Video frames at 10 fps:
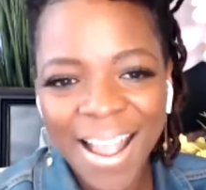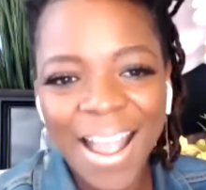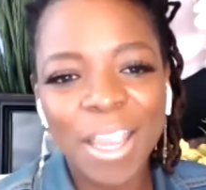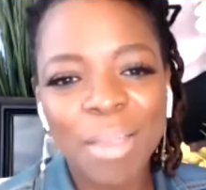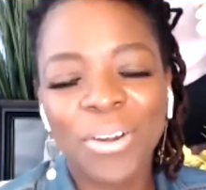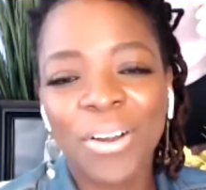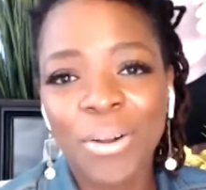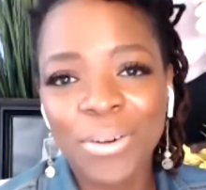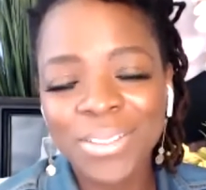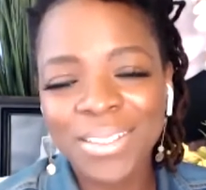I am your
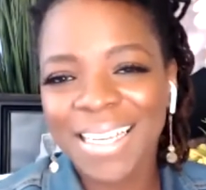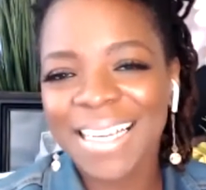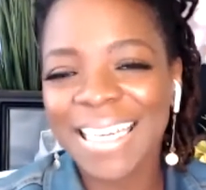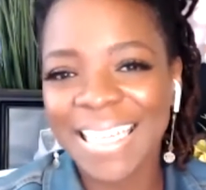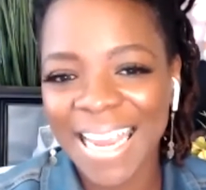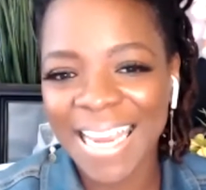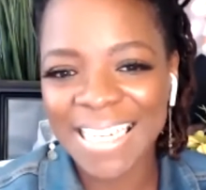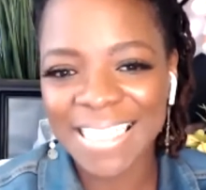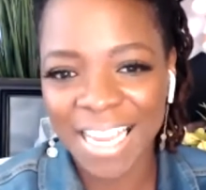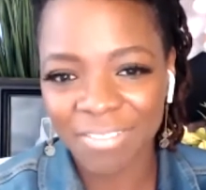host, Glenna E.
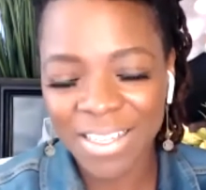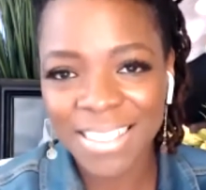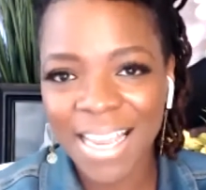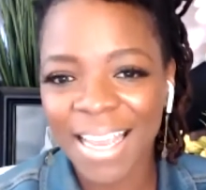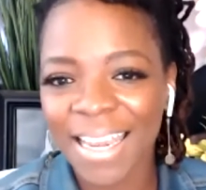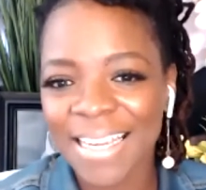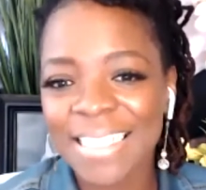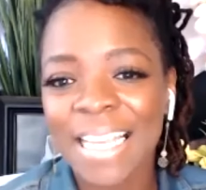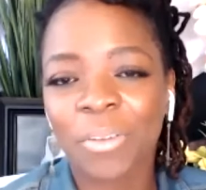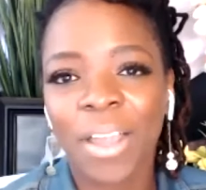Davis, LA's
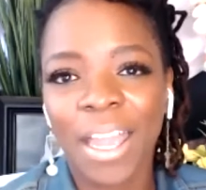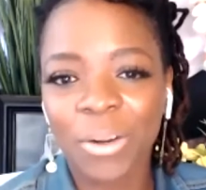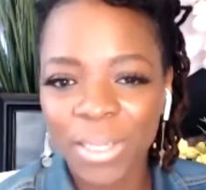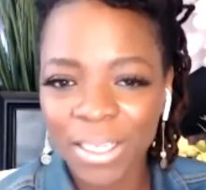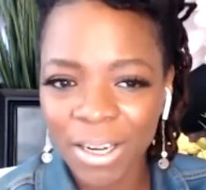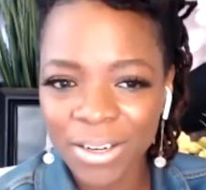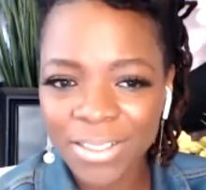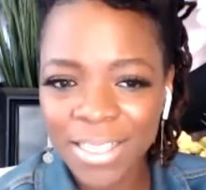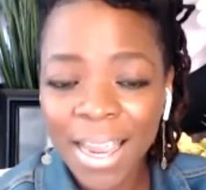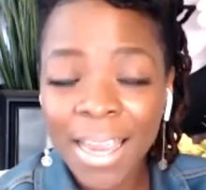Health Equity Nurse.